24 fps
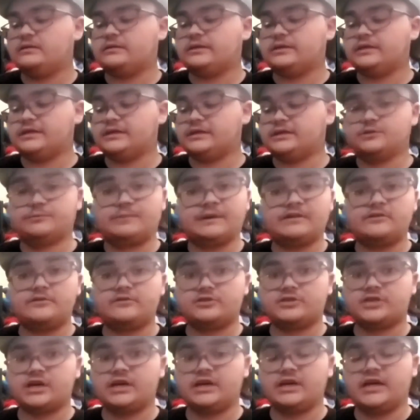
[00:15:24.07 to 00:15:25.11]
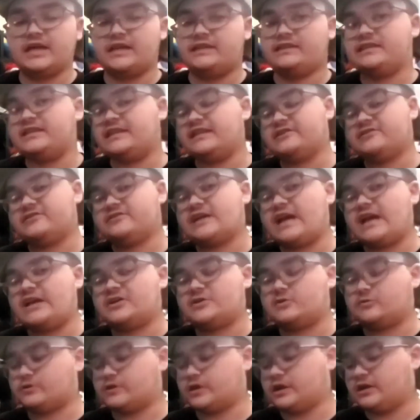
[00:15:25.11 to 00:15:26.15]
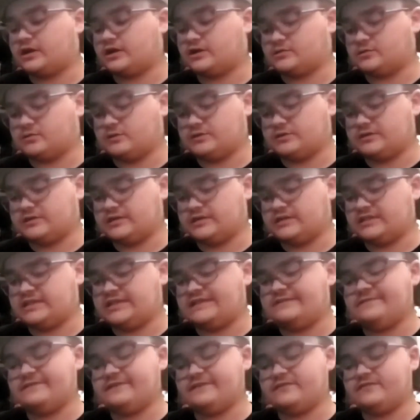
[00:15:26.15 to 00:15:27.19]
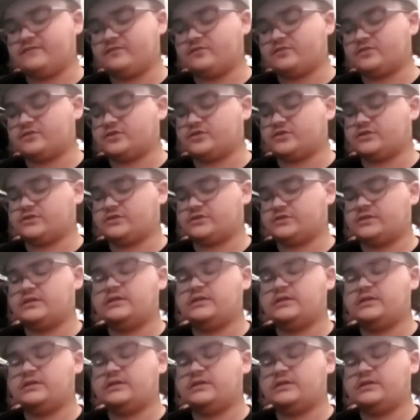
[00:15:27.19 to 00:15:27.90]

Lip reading: the director's cut, and the international cut, as well as the TV version.